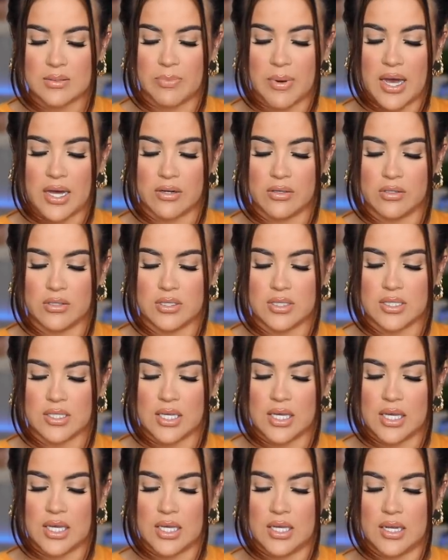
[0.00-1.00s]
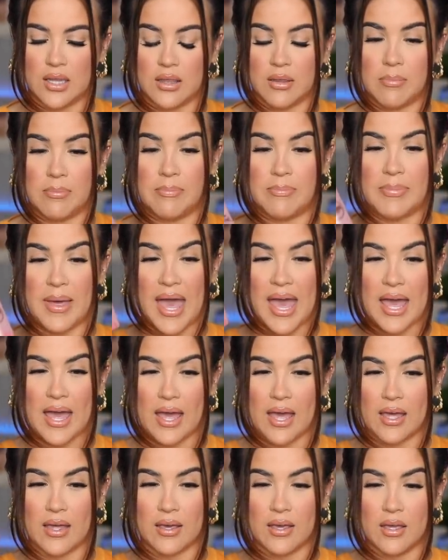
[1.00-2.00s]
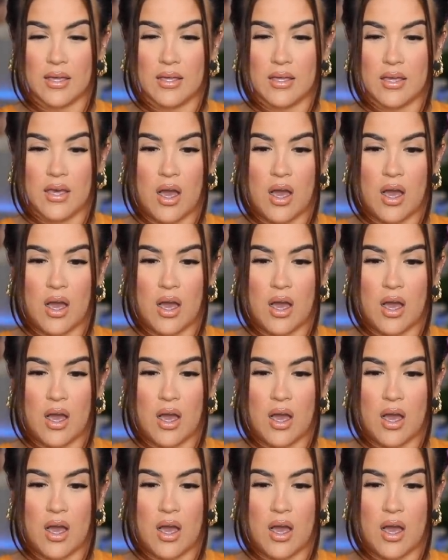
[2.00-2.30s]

bottles in the bag